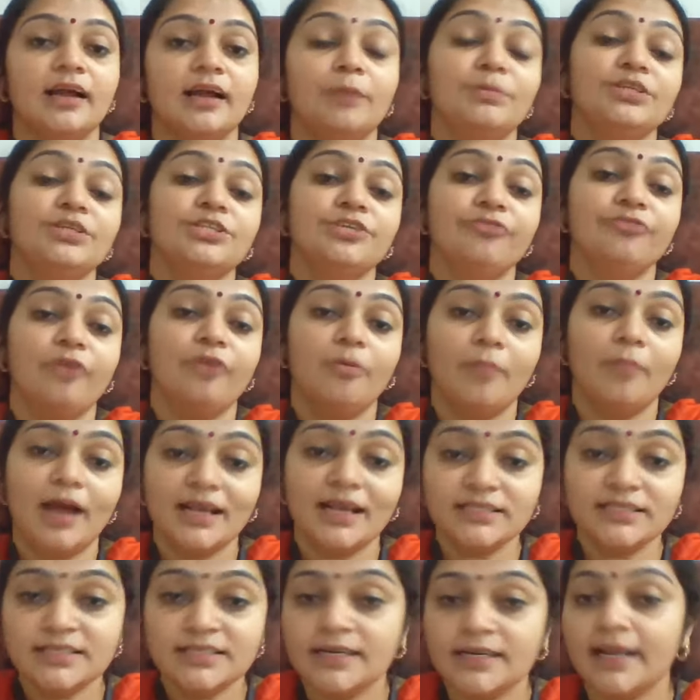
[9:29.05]
committee for
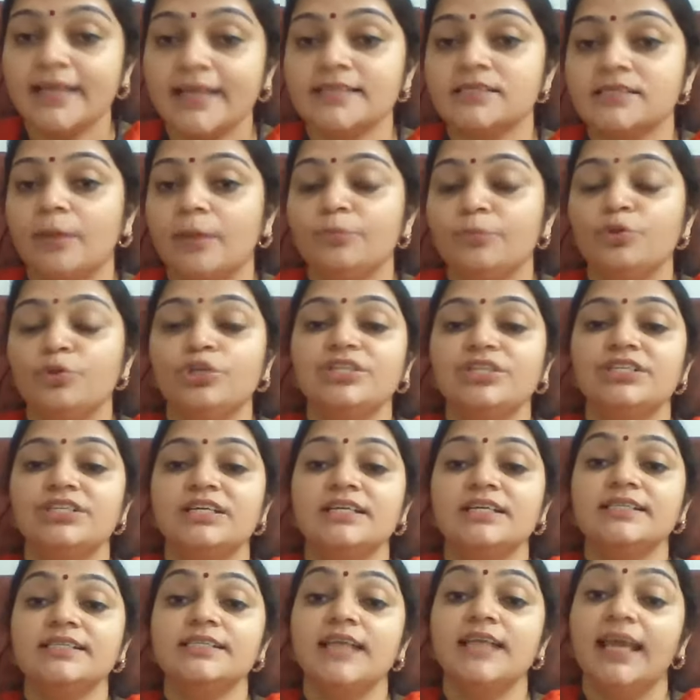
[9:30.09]
marginalized
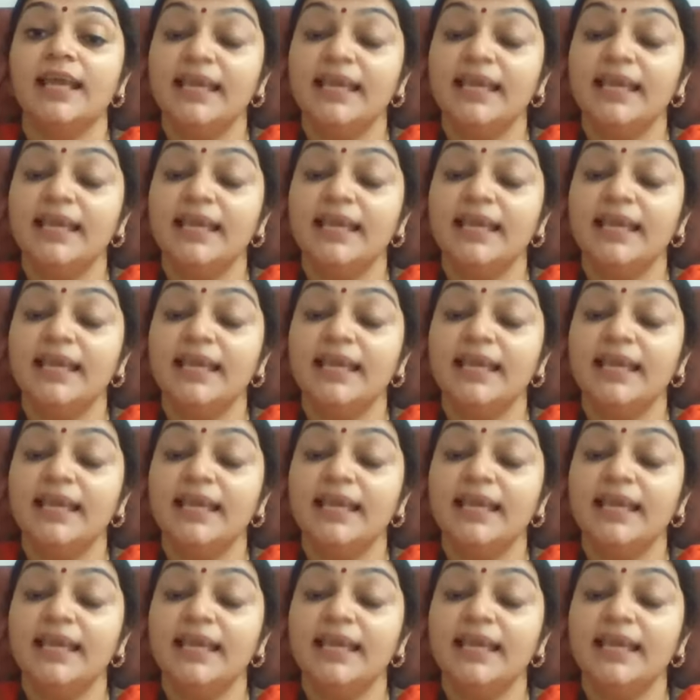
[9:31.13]
communities,